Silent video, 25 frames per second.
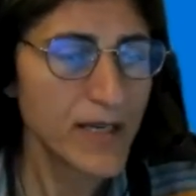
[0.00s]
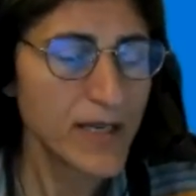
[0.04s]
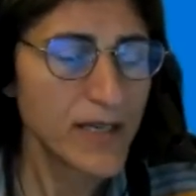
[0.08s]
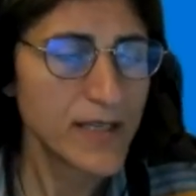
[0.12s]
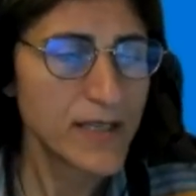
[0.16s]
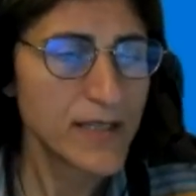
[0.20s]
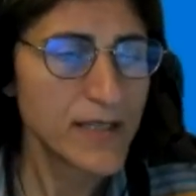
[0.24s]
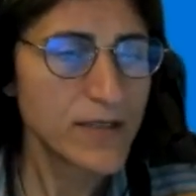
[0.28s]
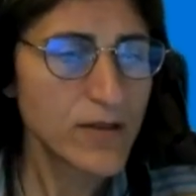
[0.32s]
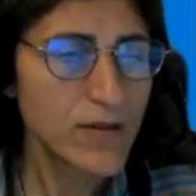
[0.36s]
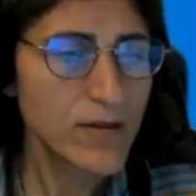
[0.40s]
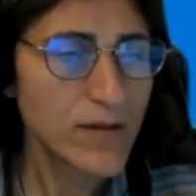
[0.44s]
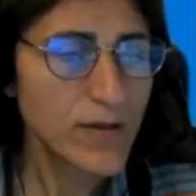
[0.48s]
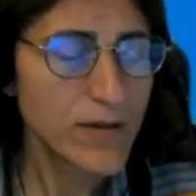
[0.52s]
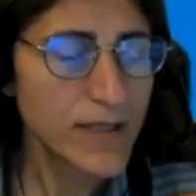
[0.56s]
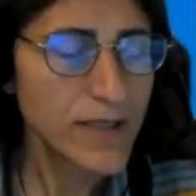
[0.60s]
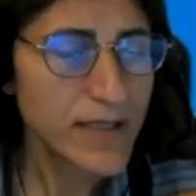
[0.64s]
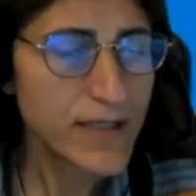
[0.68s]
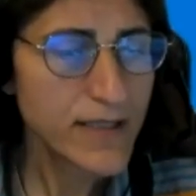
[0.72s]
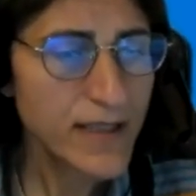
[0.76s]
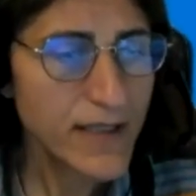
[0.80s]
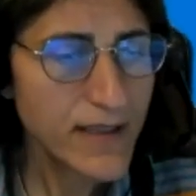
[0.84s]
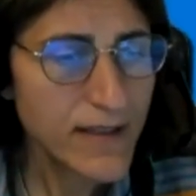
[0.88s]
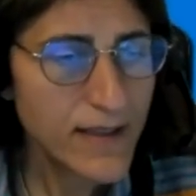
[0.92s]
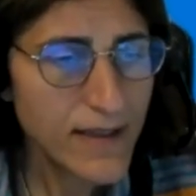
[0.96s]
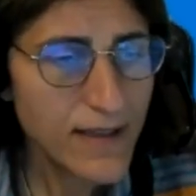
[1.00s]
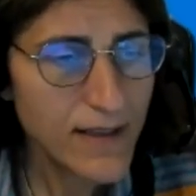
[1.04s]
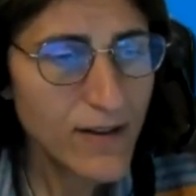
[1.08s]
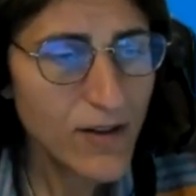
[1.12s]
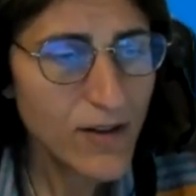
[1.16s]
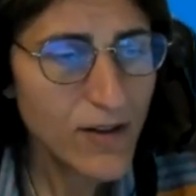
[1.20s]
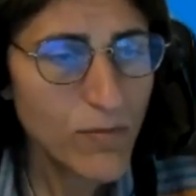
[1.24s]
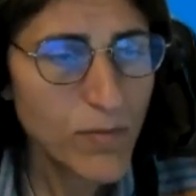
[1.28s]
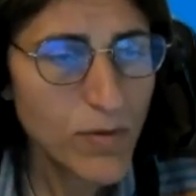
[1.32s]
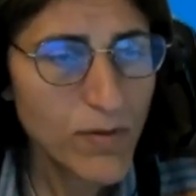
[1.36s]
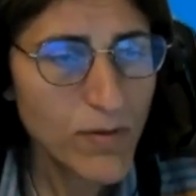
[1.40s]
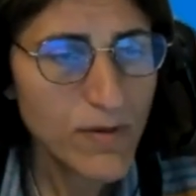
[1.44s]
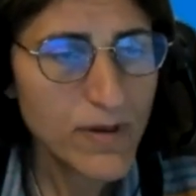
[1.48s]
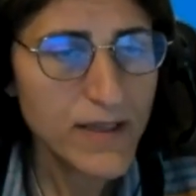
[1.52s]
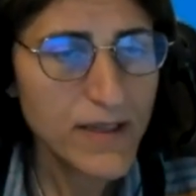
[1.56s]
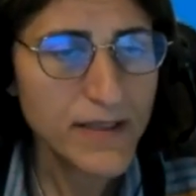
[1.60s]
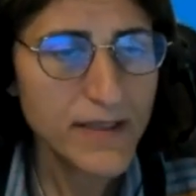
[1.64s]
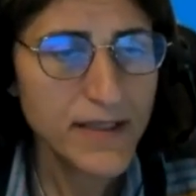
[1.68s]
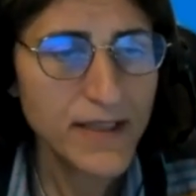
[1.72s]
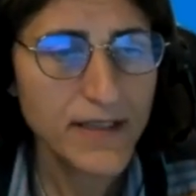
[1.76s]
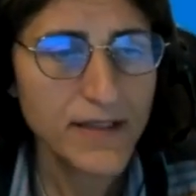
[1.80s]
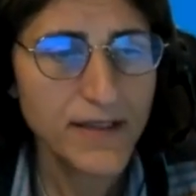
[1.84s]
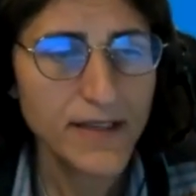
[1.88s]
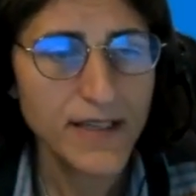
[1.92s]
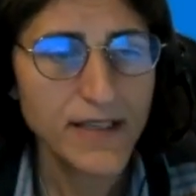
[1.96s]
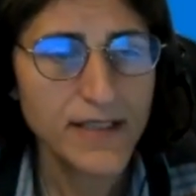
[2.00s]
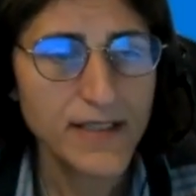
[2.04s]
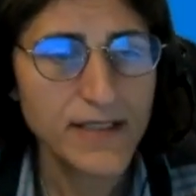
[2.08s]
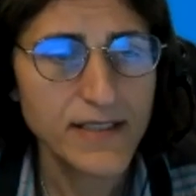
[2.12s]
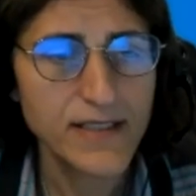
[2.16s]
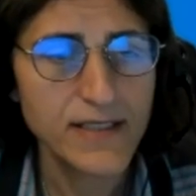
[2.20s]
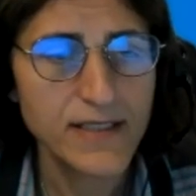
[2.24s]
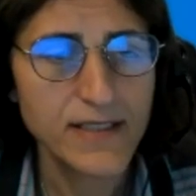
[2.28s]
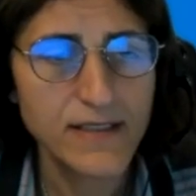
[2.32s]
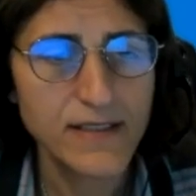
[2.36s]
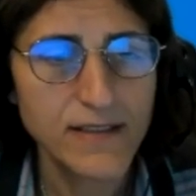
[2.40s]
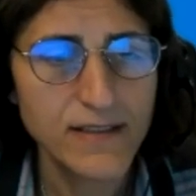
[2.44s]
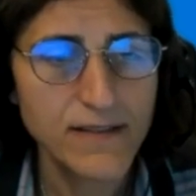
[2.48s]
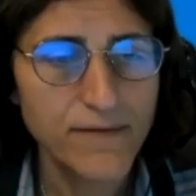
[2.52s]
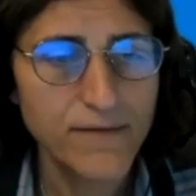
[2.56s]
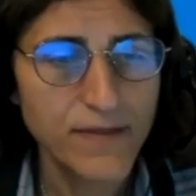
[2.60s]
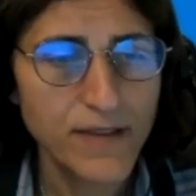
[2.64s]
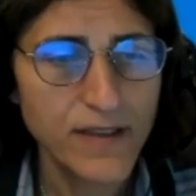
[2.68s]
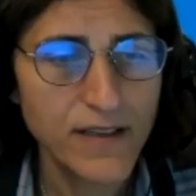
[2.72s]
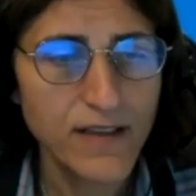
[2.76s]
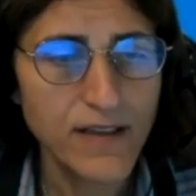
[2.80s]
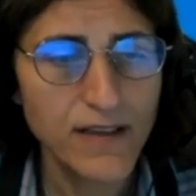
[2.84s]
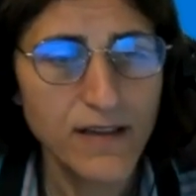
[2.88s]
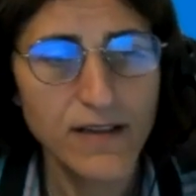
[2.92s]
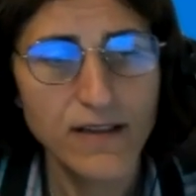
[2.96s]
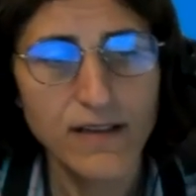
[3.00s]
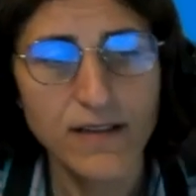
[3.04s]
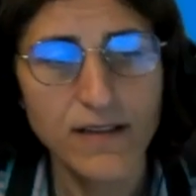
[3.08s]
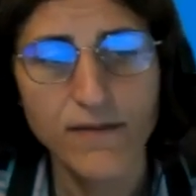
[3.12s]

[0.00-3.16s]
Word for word: So indeed, the global learning crisis is for,